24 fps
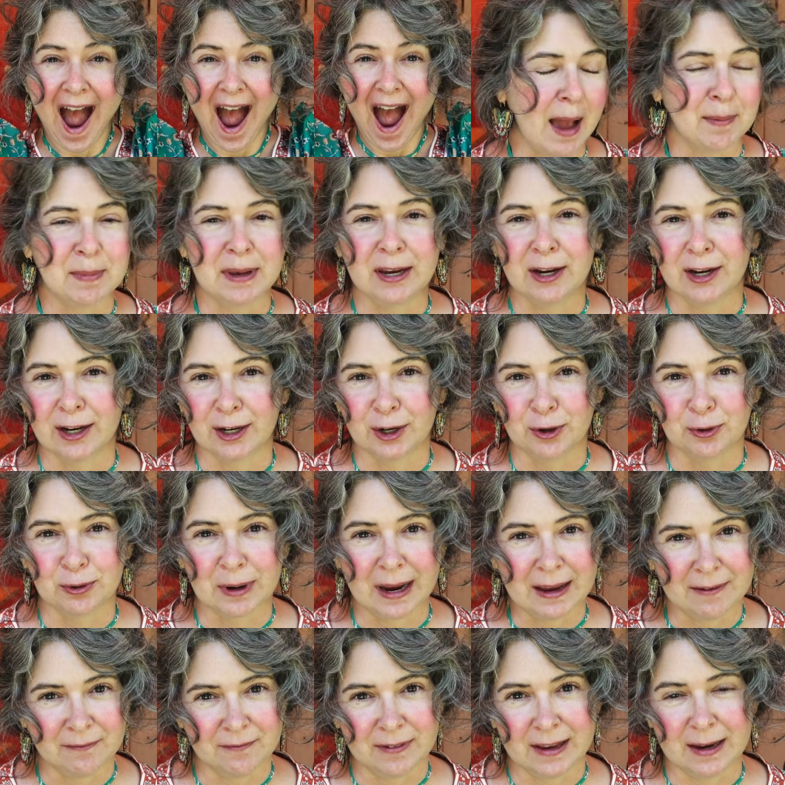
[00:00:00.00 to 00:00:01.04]
I'm hearing
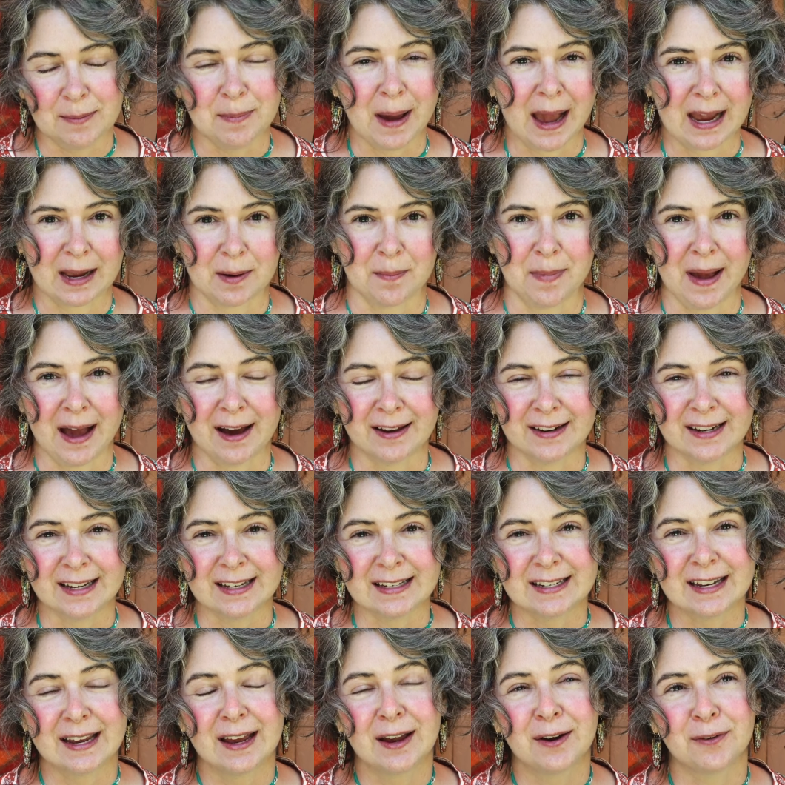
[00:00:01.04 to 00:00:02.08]
great feedback about
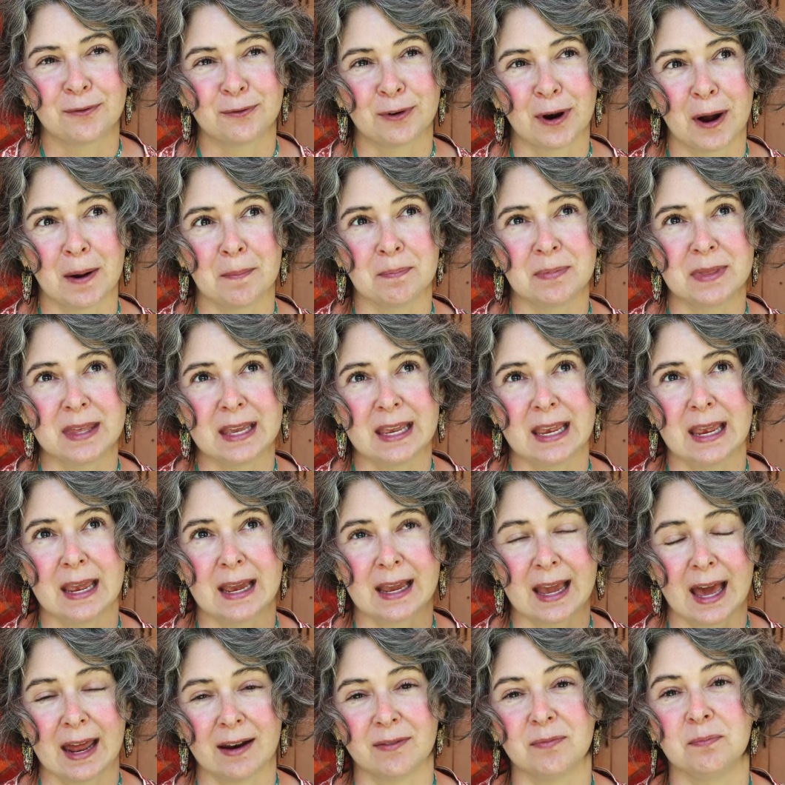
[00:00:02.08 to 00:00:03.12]
it from the
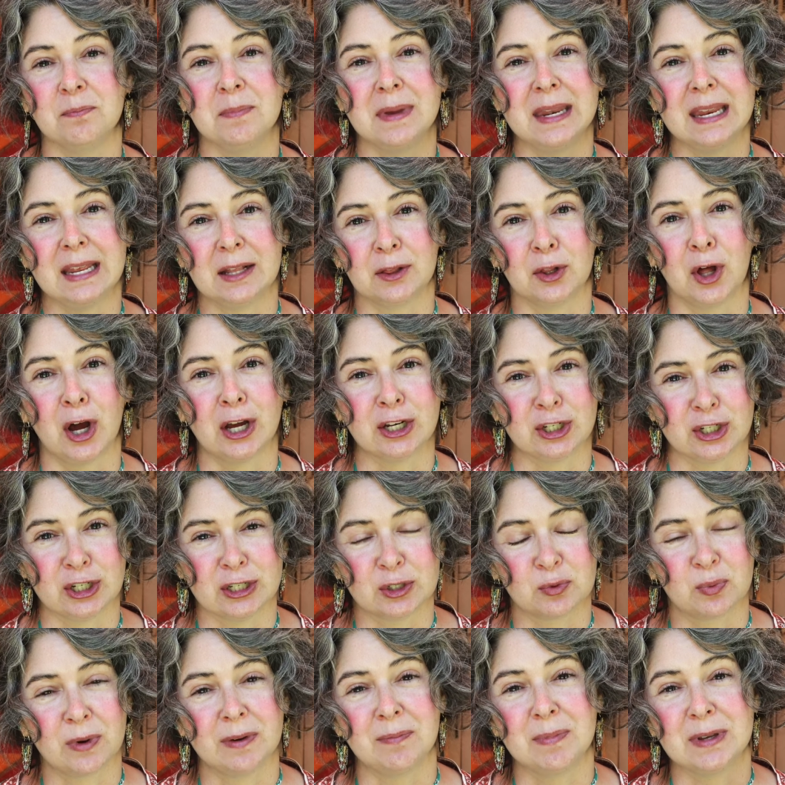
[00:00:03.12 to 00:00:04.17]
kind of mini
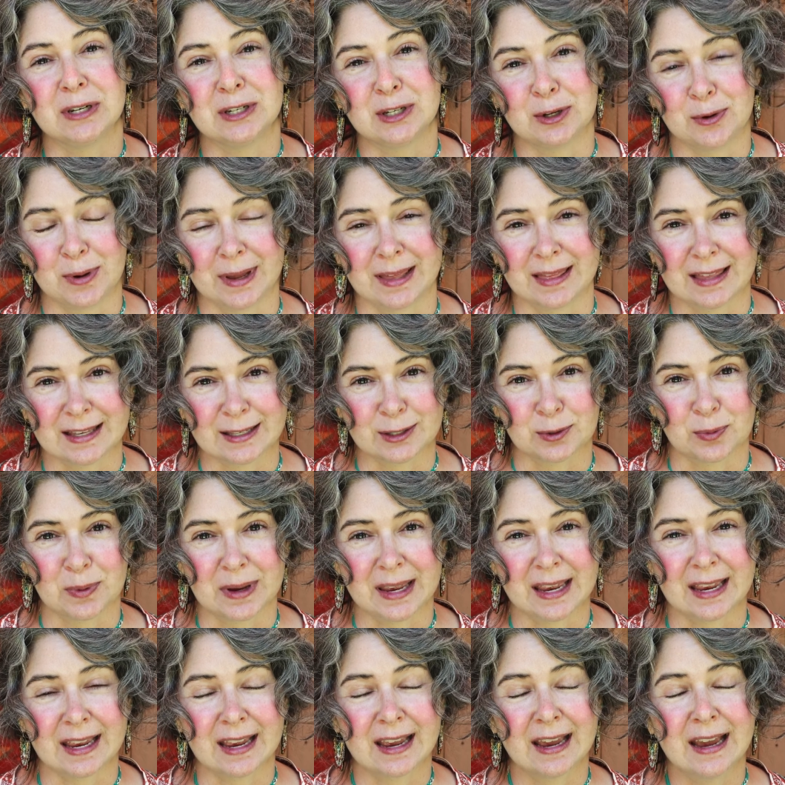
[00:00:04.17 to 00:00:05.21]
launches we've been doing this
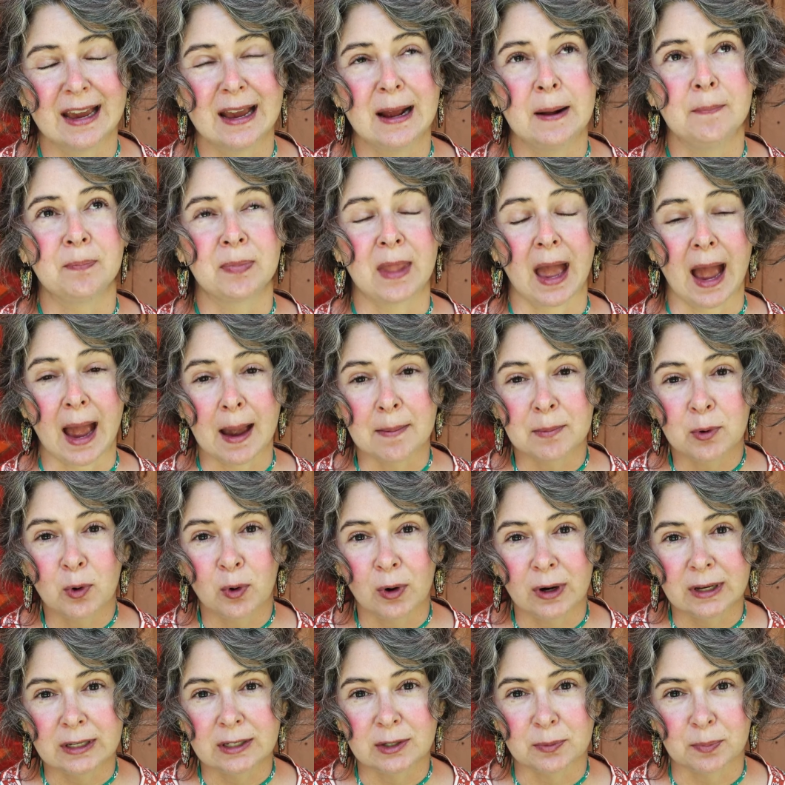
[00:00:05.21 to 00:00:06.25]
week. I'm
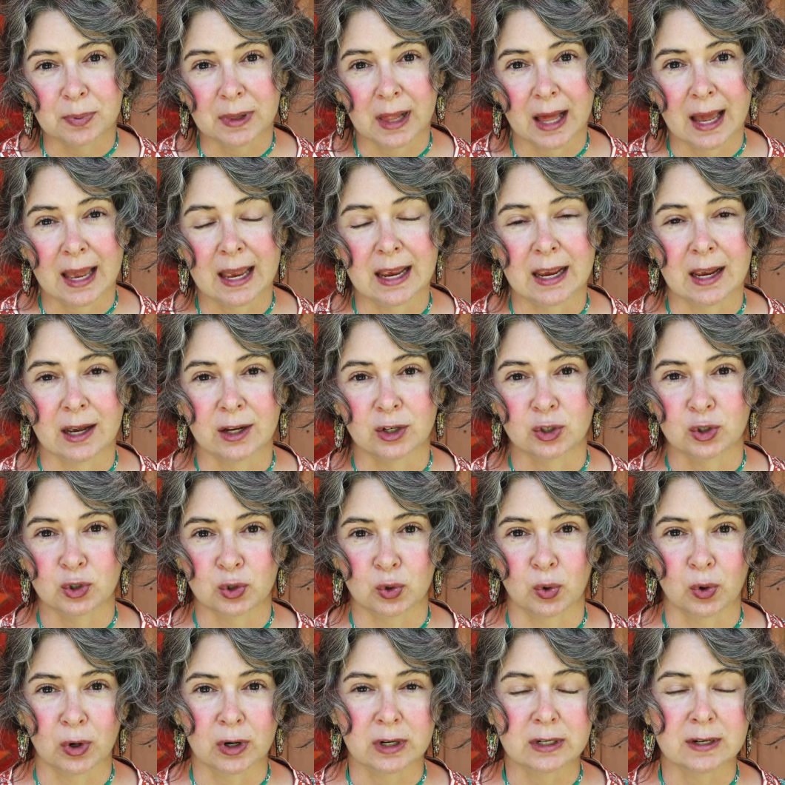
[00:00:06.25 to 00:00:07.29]
going to play a
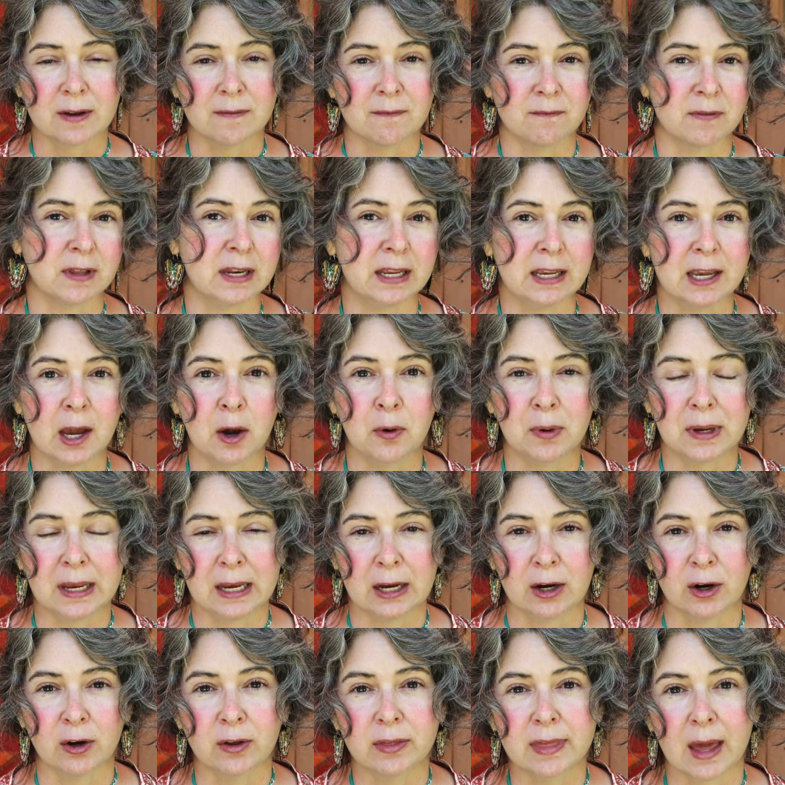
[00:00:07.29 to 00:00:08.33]
short video
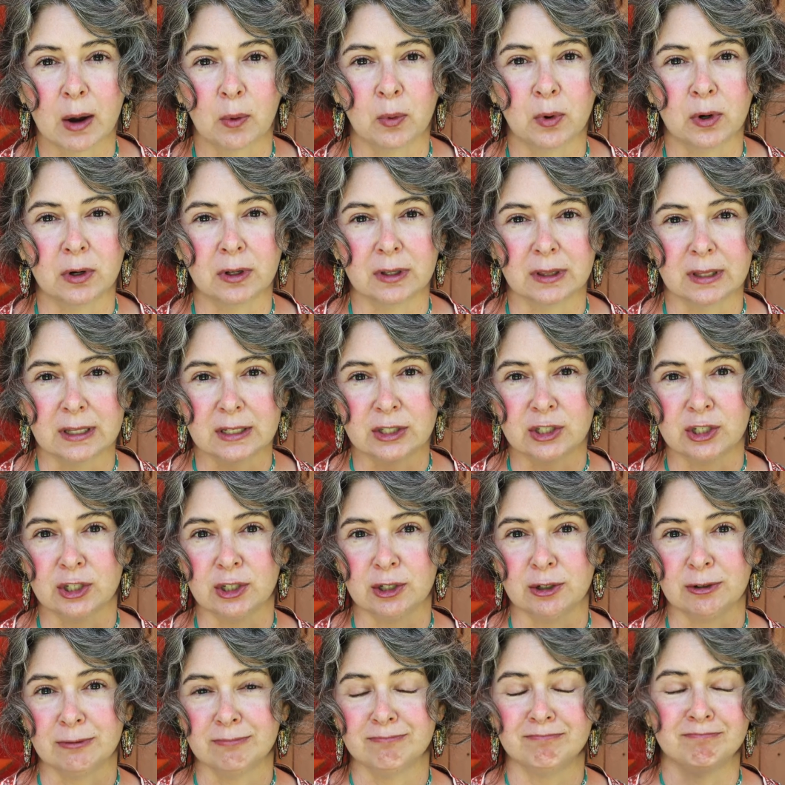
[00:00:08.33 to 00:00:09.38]
here that will let
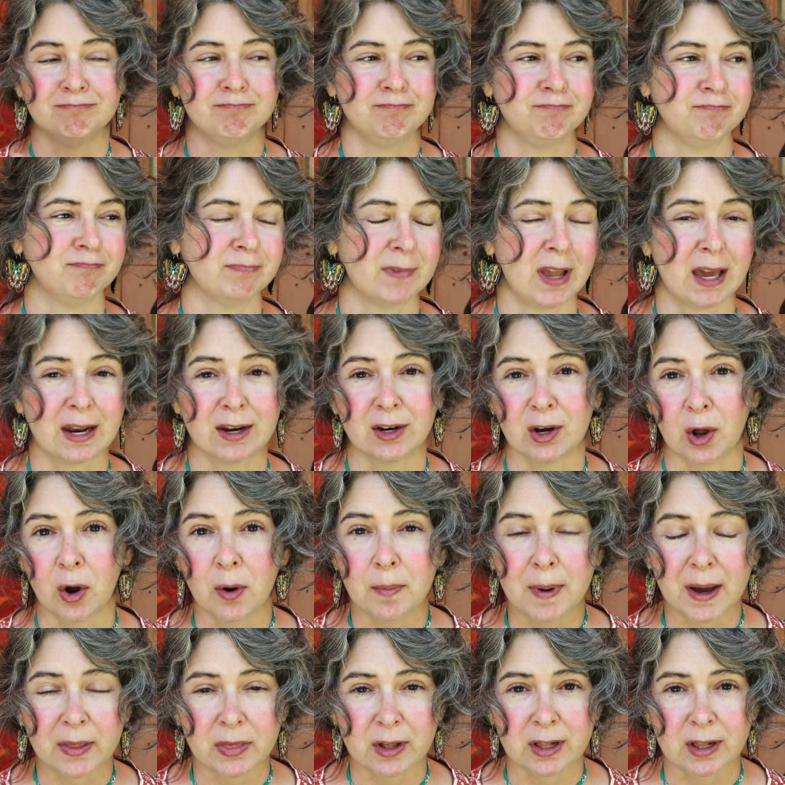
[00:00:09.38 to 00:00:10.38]
you kind of know about